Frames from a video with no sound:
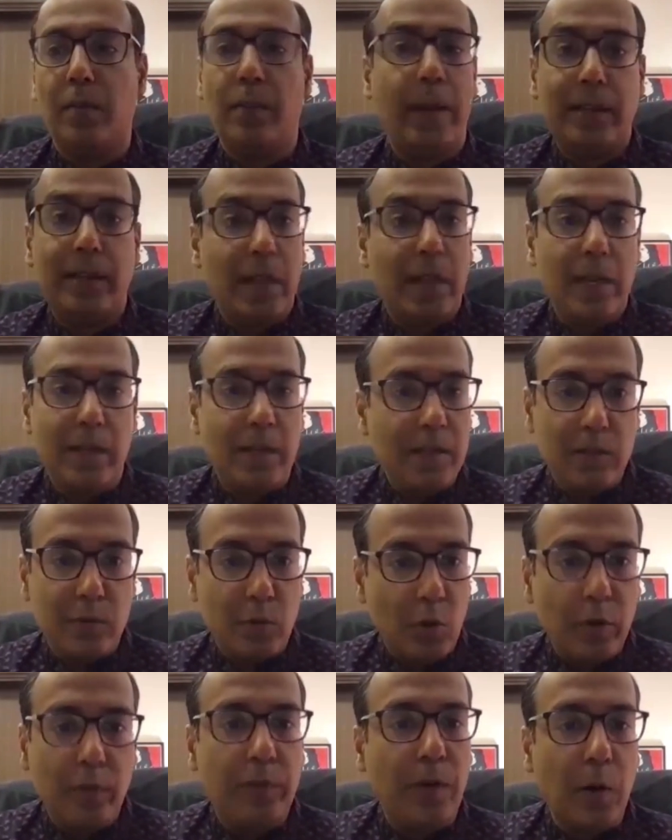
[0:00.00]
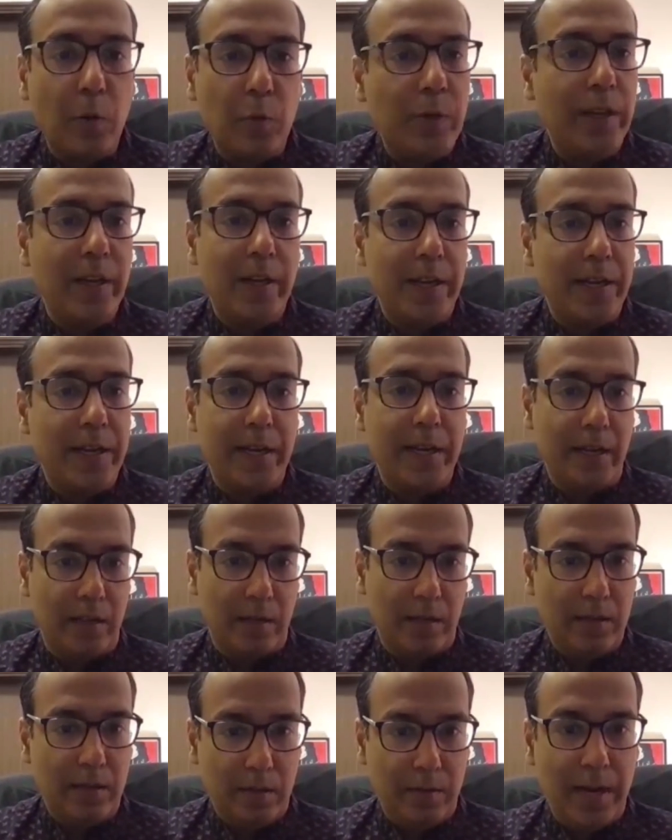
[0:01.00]
It is not found in India,
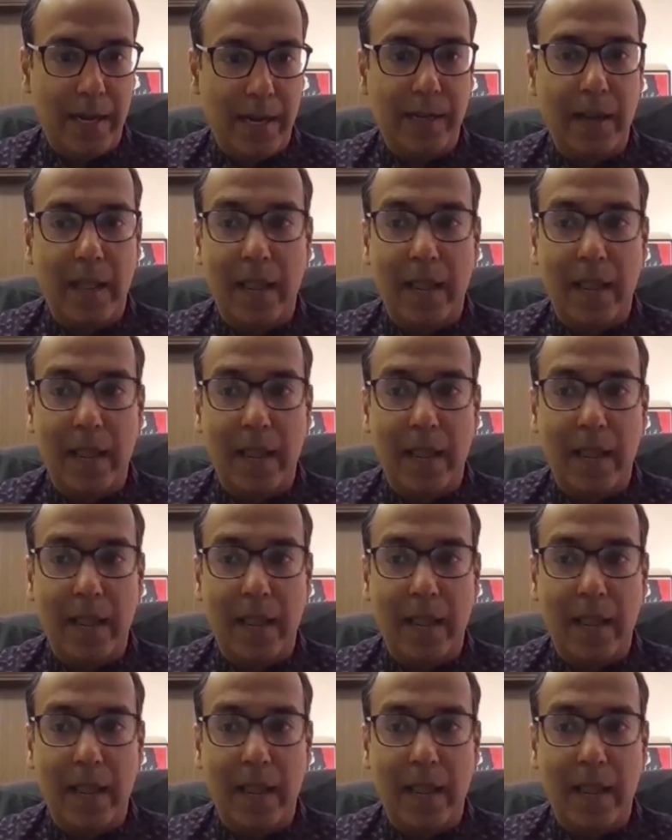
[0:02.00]
right?